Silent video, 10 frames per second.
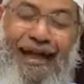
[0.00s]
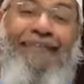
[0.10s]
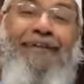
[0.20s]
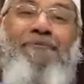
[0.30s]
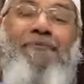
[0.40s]

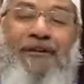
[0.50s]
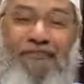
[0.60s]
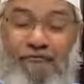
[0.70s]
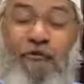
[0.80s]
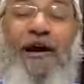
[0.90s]
Other people
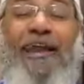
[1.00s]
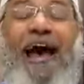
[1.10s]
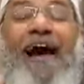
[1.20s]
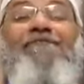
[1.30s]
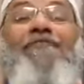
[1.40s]
have
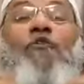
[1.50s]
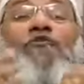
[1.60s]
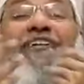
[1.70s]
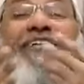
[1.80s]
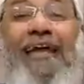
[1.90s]

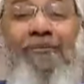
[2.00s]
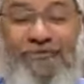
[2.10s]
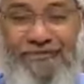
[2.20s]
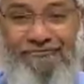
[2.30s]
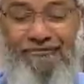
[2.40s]
4,500
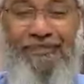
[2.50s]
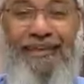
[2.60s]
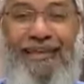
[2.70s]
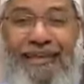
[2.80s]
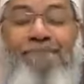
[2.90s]
times.
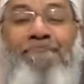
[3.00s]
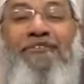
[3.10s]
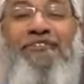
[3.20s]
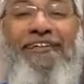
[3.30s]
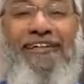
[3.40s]
In
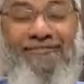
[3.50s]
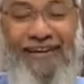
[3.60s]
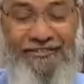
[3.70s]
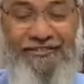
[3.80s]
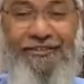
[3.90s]
percentage
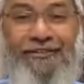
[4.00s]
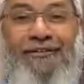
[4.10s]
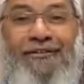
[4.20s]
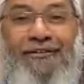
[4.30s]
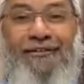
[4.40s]
wise,
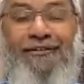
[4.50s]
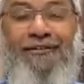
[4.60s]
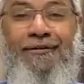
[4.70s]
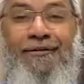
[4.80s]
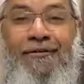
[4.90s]

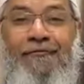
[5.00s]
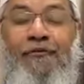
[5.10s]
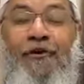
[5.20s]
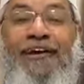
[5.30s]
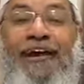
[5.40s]

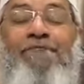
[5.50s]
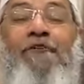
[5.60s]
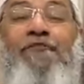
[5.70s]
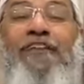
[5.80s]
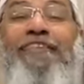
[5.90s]

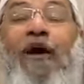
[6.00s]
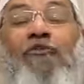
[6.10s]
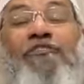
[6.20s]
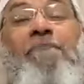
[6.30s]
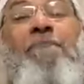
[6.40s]

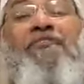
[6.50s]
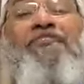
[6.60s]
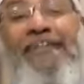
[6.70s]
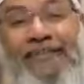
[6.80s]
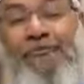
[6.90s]

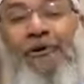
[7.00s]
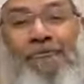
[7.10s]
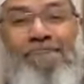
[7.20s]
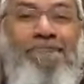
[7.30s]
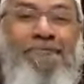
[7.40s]
450,000%
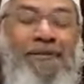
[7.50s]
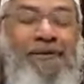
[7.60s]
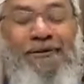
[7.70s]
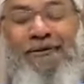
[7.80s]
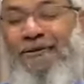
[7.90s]
more.
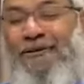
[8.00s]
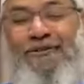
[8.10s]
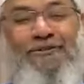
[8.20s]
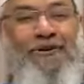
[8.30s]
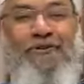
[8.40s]

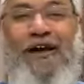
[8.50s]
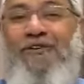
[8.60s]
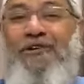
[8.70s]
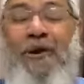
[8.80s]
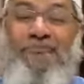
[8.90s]
So
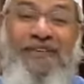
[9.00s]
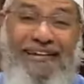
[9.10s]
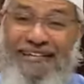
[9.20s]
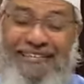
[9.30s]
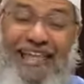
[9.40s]
why should I
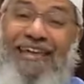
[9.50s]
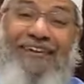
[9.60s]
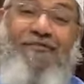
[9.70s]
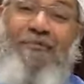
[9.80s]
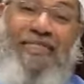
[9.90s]
object? They are
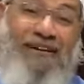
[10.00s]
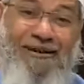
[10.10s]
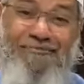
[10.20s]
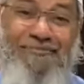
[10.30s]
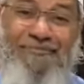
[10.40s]
giving me
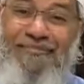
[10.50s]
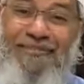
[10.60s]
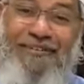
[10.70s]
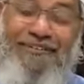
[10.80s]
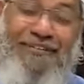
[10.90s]
sawab.
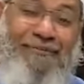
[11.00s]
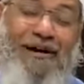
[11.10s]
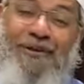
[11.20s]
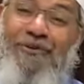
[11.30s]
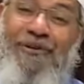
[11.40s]
Some are